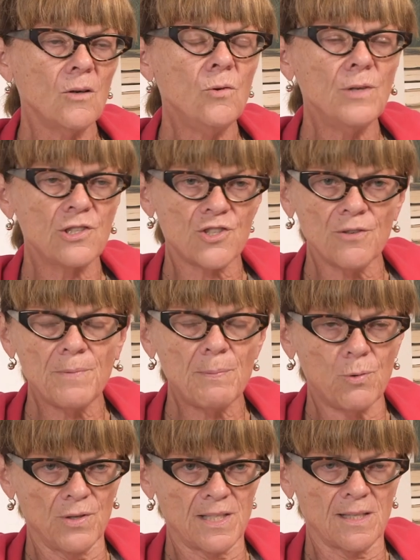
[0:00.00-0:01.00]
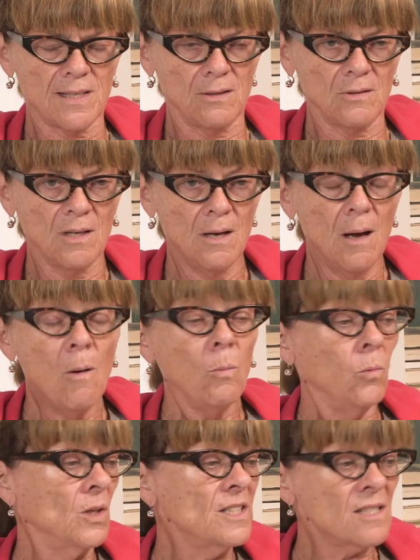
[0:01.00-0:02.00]
who, it should be pointed out,
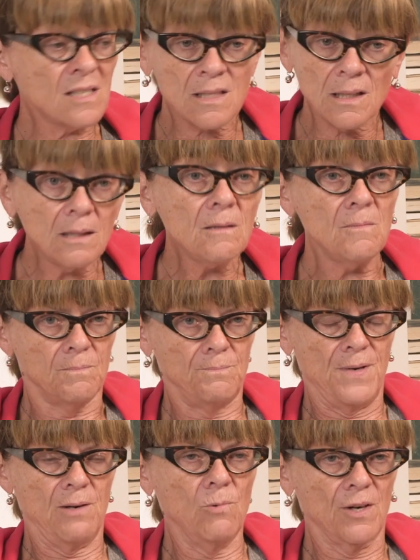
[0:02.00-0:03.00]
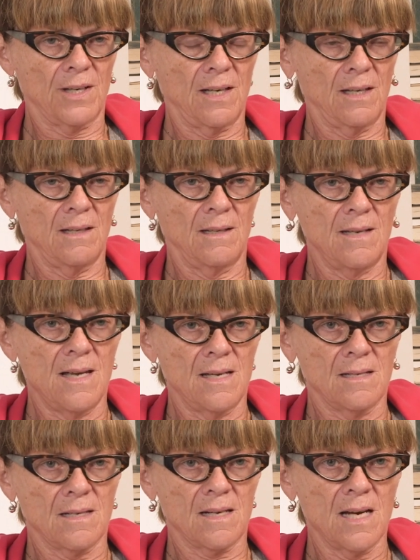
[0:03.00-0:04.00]
would still be working
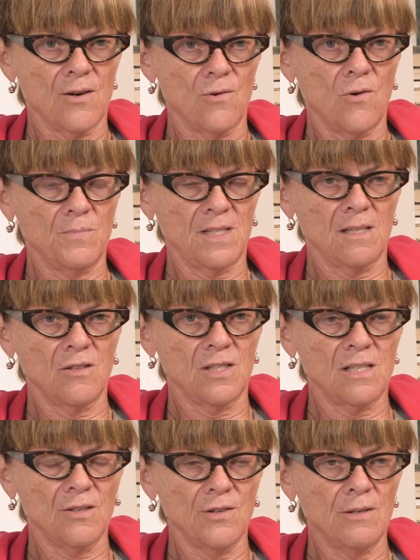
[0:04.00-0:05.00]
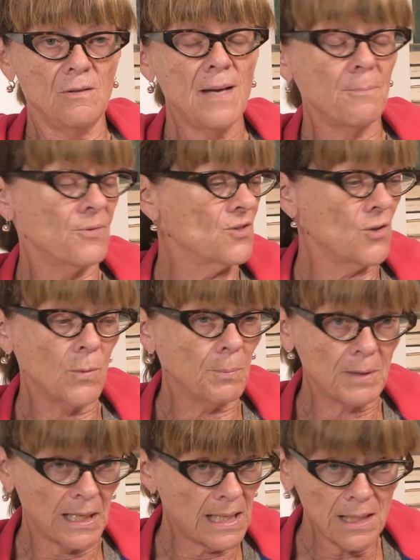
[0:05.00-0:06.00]
in care homes in Ontario and
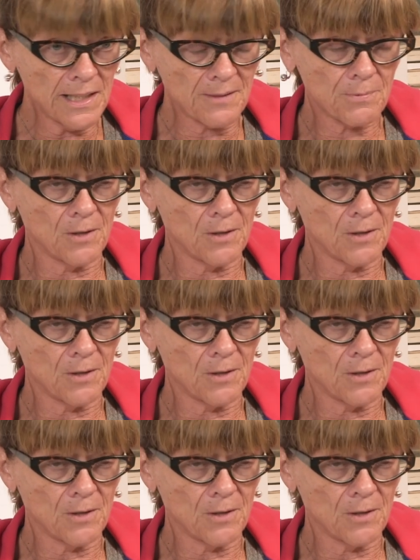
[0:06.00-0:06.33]
presumably killing